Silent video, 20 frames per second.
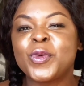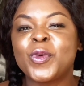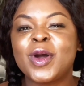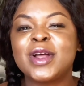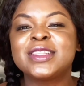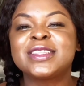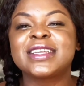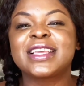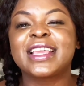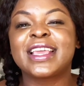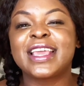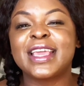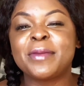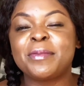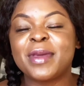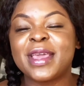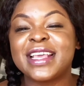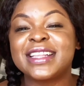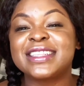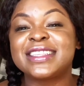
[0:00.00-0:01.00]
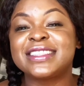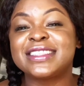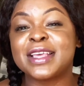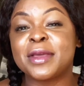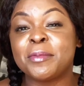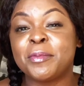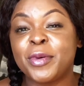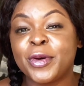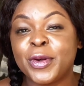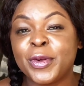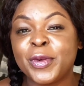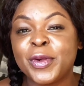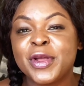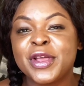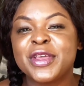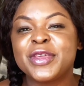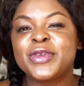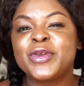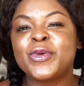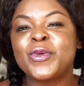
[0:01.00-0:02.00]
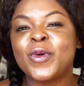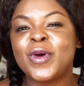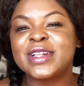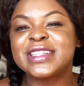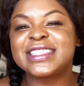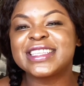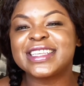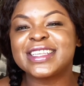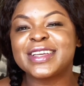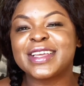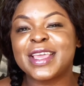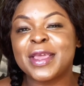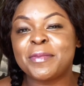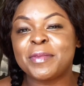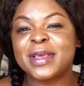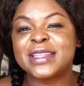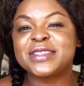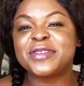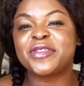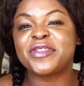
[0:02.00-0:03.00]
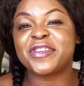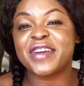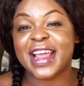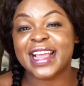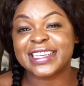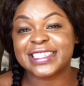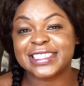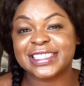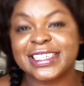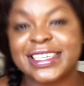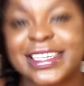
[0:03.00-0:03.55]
want to keep it simple. You want to keep it fresh.